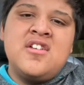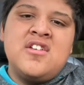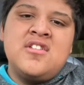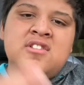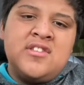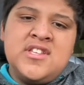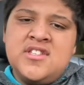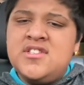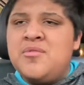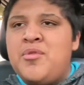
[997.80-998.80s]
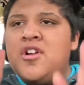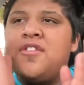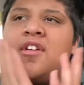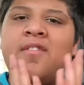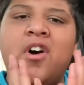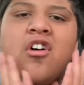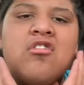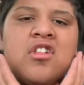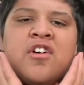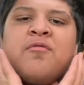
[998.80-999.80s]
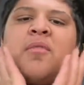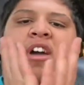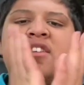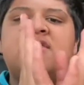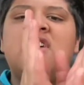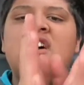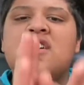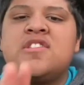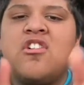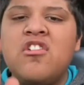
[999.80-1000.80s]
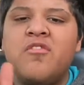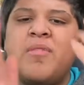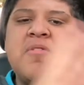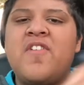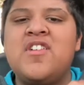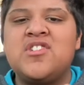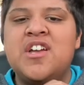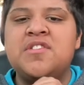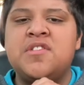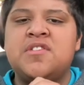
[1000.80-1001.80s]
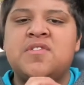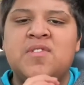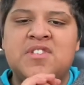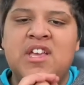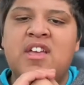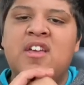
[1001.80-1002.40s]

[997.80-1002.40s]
So this is the birth of all of my sagas, all of my franchises, per se.